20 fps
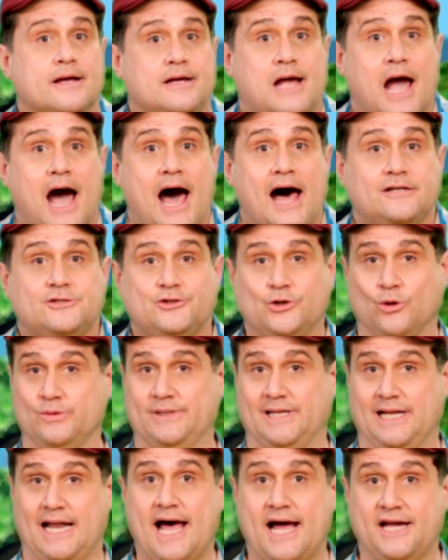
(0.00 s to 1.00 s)
God told
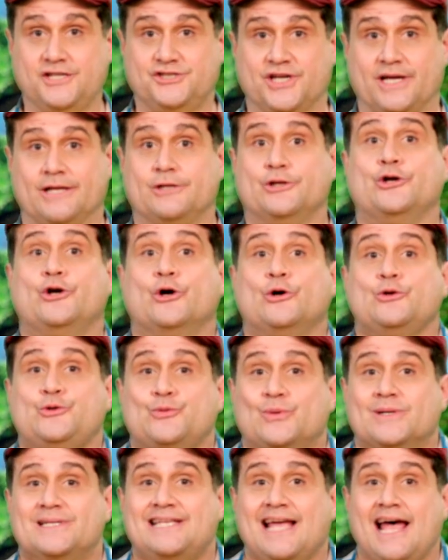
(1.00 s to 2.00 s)
Elijah to go
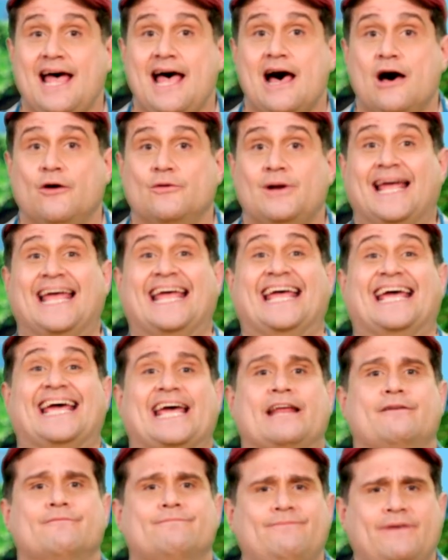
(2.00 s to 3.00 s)
to a town
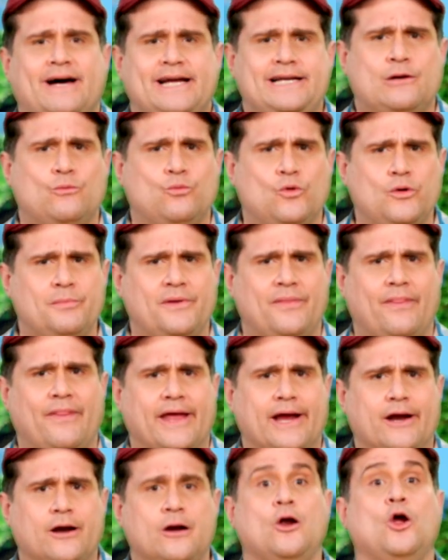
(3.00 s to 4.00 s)
and find a woman
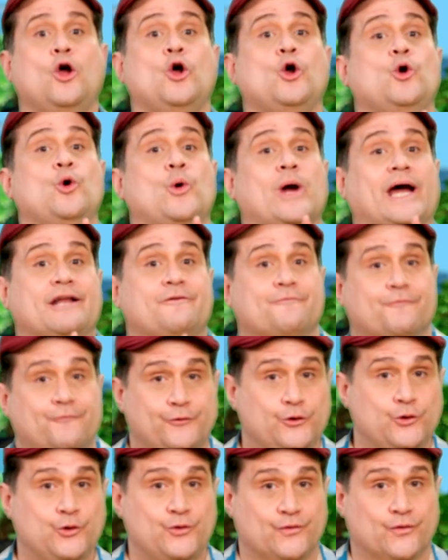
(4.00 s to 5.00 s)
there who had
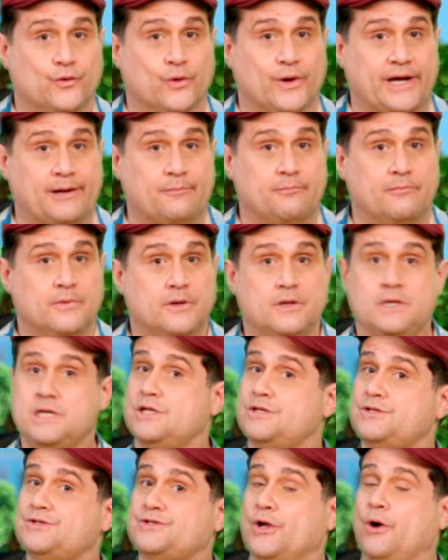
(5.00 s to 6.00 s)
food for him.
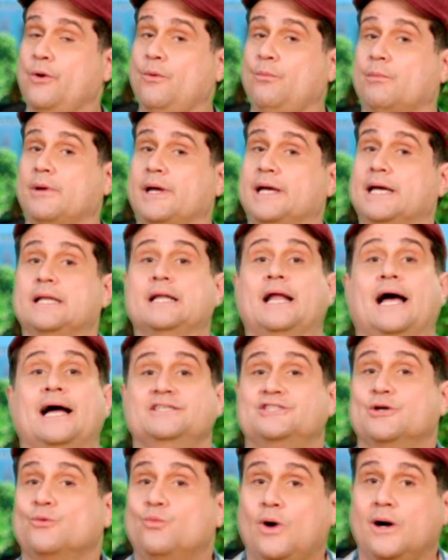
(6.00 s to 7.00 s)
So
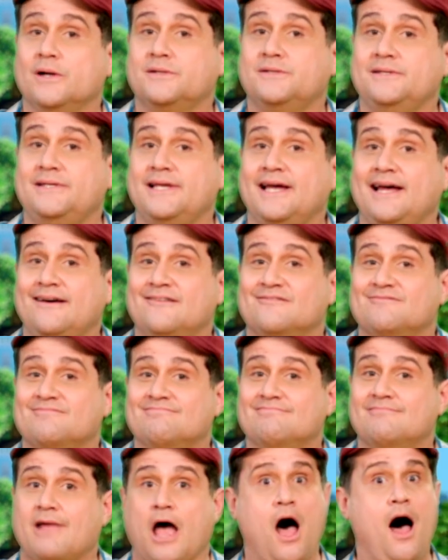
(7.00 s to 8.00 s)
Elijah walked to town.
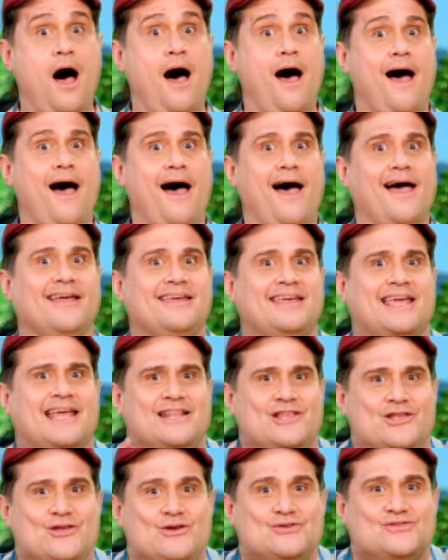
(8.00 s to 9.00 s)

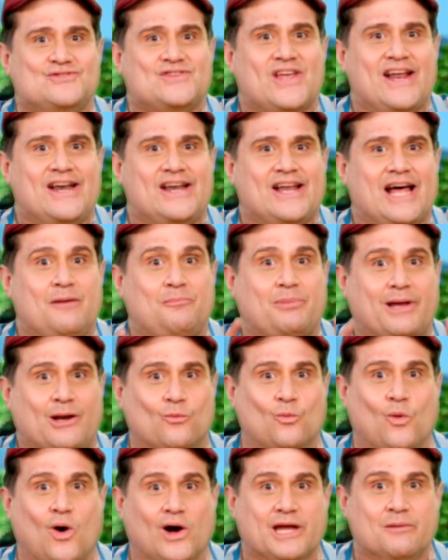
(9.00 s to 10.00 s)
Can you stand up
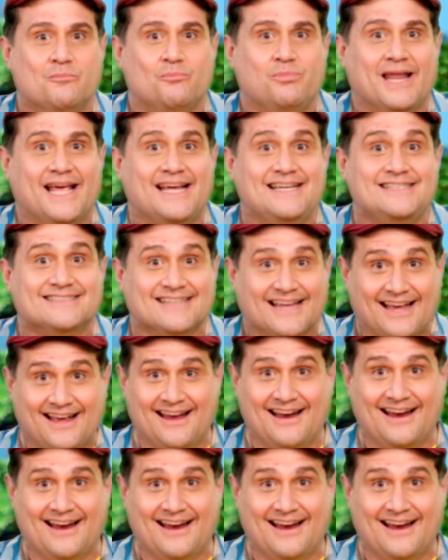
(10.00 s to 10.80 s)
and walk in place?